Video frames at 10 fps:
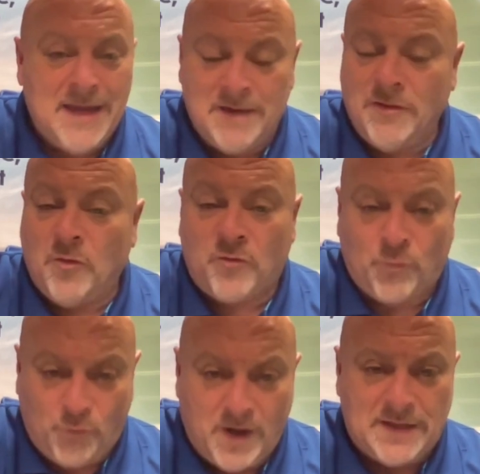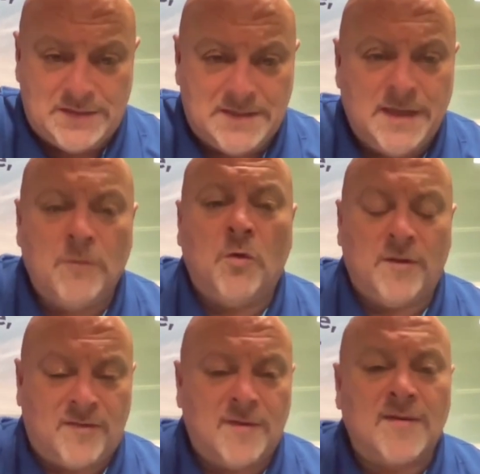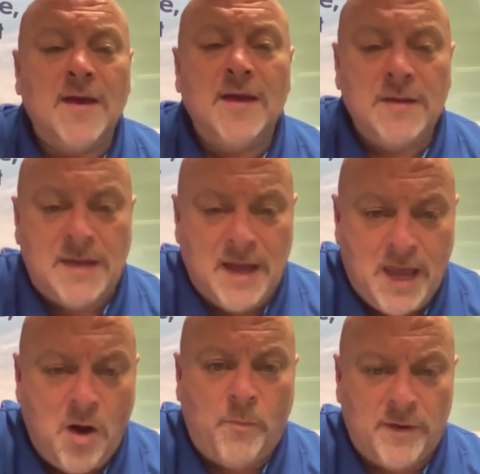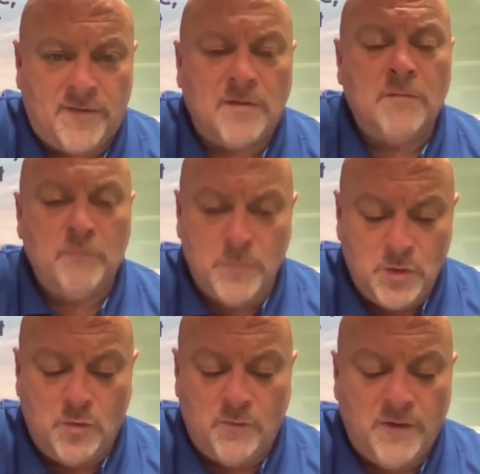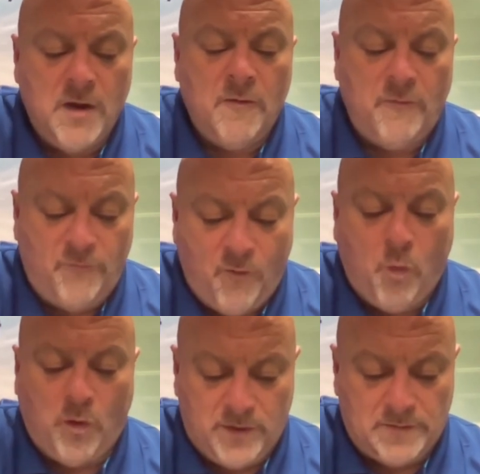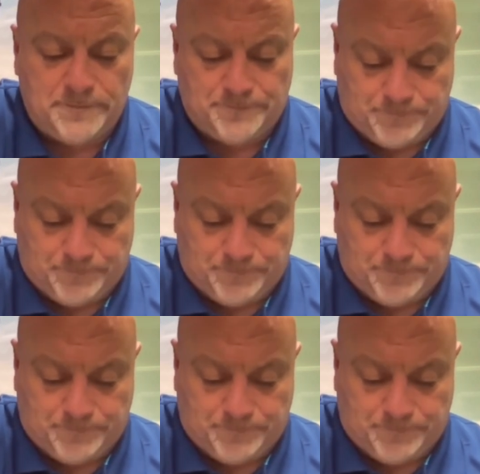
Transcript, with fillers: in those ruts. It wants us to help us move forward.